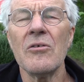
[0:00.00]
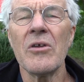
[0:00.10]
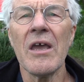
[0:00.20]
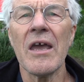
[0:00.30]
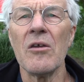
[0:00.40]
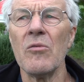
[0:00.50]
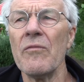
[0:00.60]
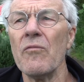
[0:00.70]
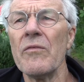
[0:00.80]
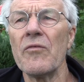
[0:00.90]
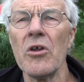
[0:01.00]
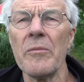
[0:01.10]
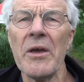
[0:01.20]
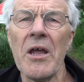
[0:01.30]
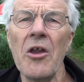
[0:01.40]
Okay, we've got
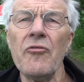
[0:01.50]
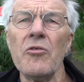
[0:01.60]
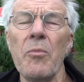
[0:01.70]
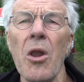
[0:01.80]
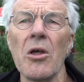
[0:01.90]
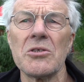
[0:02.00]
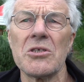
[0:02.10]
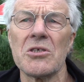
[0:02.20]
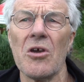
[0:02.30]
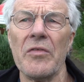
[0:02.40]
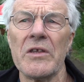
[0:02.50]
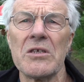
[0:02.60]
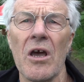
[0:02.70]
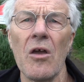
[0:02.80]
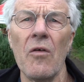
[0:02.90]
about 100 plots on the
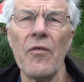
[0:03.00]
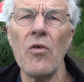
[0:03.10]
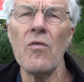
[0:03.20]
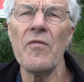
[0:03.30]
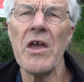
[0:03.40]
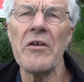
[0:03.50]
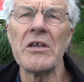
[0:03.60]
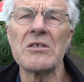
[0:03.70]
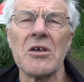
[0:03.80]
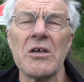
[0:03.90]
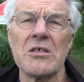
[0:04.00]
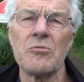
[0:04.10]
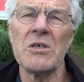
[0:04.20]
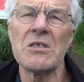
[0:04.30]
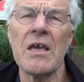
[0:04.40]
site of all varying sizes.
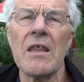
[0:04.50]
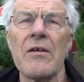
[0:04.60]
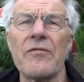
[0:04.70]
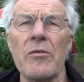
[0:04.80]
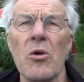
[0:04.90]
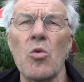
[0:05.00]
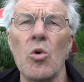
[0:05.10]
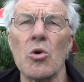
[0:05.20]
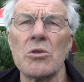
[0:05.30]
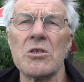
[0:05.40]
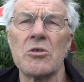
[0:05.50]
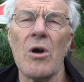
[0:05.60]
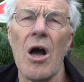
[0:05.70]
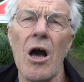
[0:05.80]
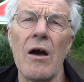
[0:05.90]
We say they're from a quarter to
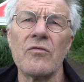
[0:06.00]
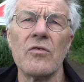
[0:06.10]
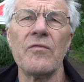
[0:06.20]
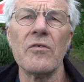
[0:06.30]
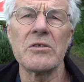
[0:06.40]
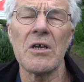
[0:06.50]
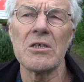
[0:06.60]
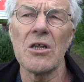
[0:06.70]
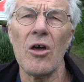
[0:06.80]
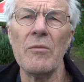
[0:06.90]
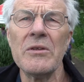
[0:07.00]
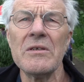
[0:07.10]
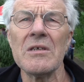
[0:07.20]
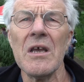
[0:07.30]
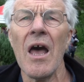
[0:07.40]
a half to a full-size
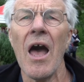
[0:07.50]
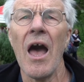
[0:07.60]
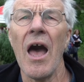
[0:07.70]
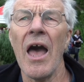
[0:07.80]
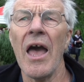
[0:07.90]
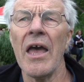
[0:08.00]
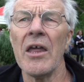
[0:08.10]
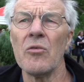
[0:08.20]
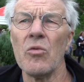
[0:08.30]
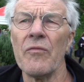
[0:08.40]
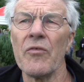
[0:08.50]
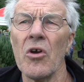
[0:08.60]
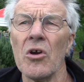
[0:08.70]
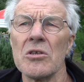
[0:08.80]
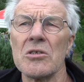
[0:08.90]
allotment, and we've
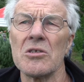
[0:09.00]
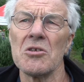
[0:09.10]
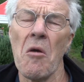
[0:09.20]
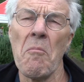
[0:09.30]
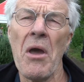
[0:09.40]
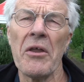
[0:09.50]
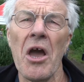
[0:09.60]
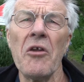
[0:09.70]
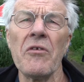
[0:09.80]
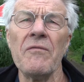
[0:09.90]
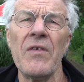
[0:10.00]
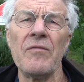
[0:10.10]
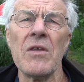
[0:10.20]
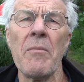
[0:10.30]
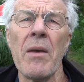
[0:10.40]
got about
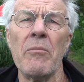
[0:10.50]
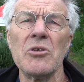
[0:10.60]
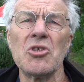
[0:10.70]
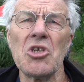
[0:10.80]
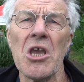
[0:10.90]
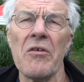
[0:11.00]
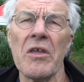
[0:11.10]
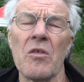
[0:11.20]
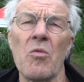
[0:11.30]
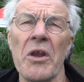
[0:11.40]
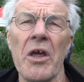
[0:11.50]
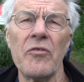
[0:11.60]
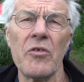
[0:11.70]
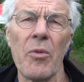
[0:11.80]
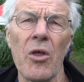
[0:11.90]
150 members sharing the
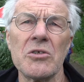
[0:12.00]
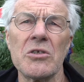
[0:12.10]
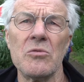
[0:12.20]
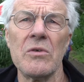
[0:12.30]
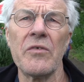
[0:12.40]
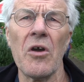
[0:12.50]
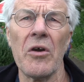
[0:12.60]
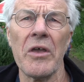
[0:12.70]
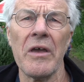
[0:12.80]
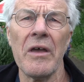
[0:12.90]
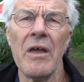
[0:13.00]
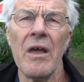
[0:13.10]
100 plots that we've got here.